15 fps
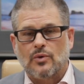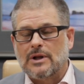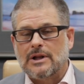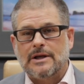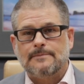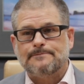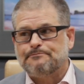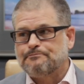
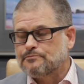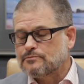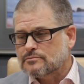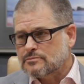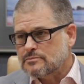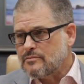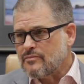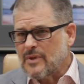really.
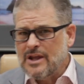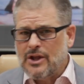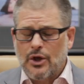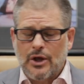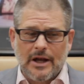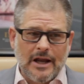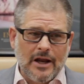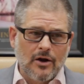You
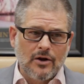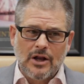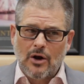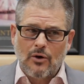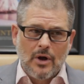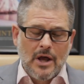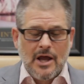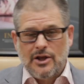can hear,
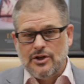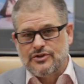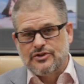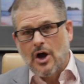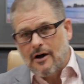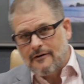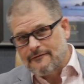you saw a